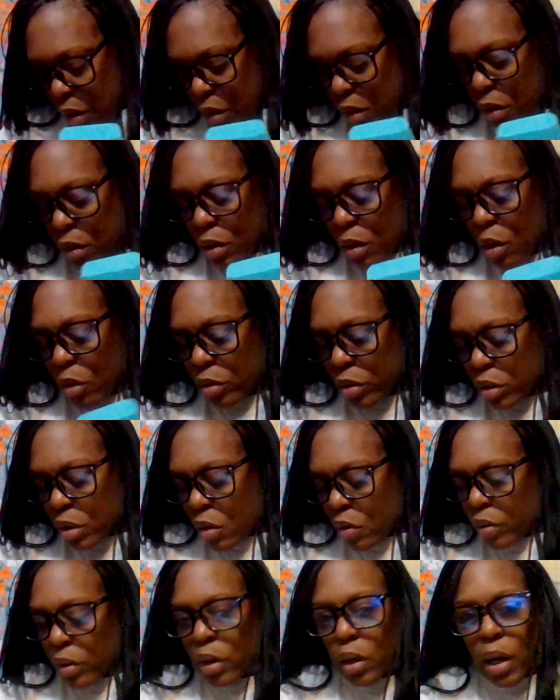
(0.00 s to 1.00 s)
you know
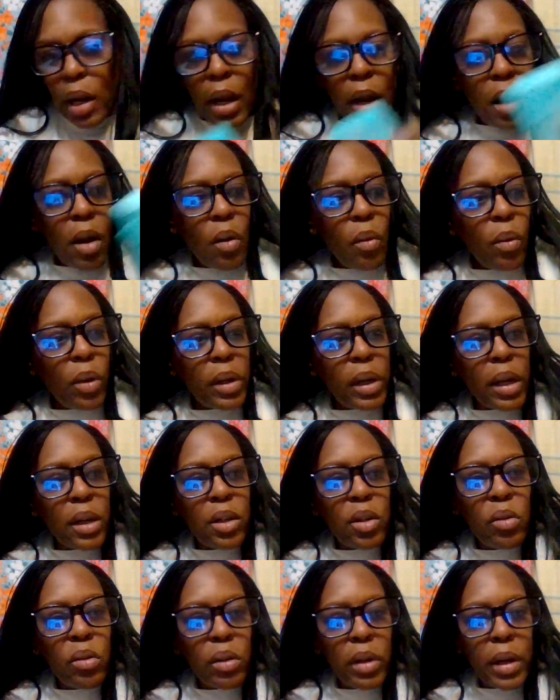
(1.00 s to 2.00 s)
so now what I
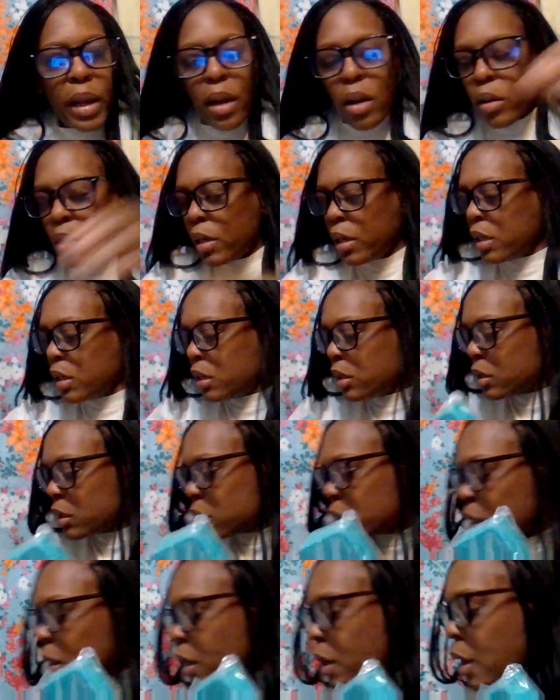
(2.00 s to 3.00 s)
do now is
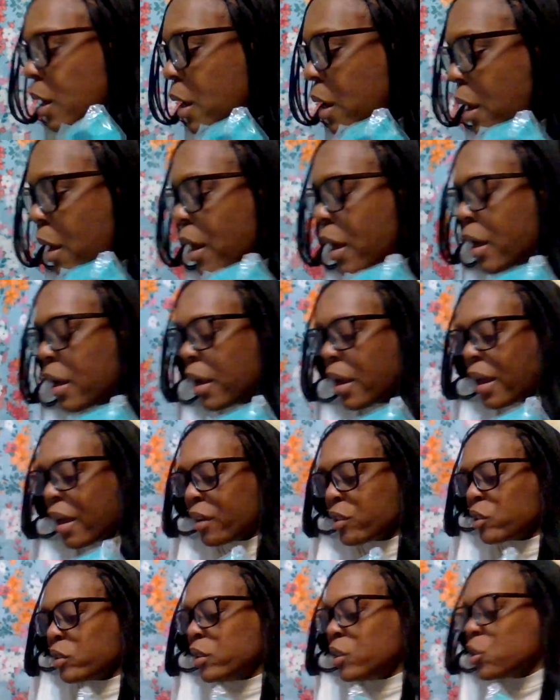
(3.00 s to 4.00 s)
I
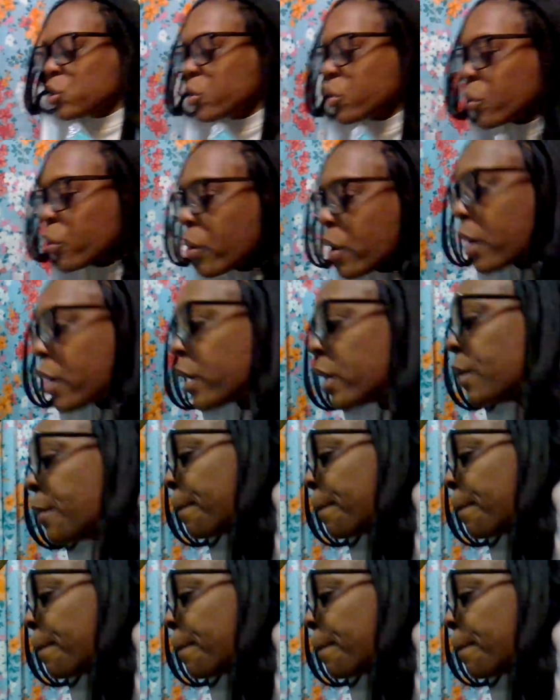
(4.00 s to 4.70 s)
actually try